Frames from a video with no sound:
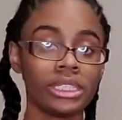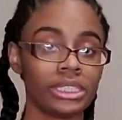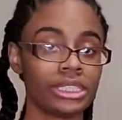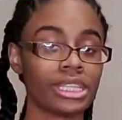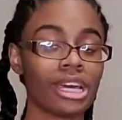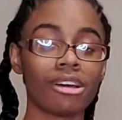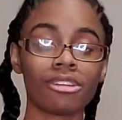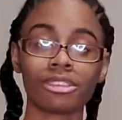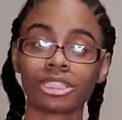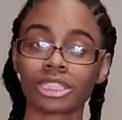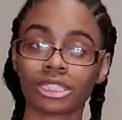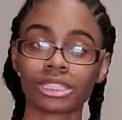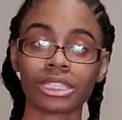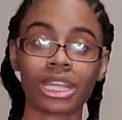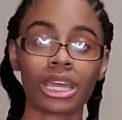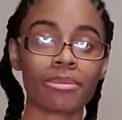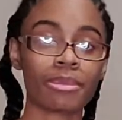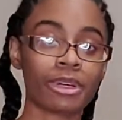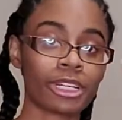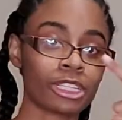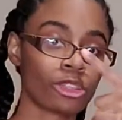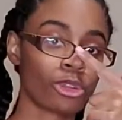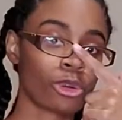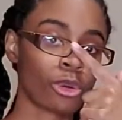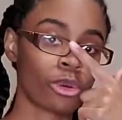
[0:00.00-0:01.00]
Don't jump down
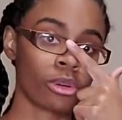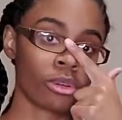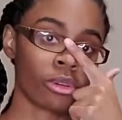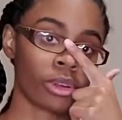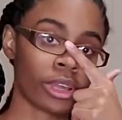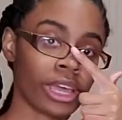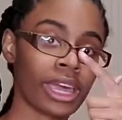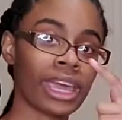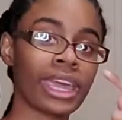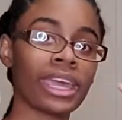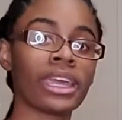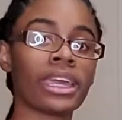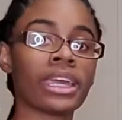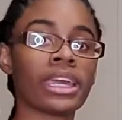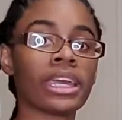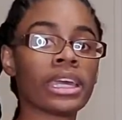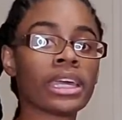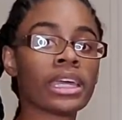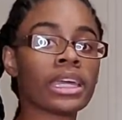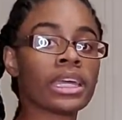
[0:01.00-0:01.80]
my throat, okay?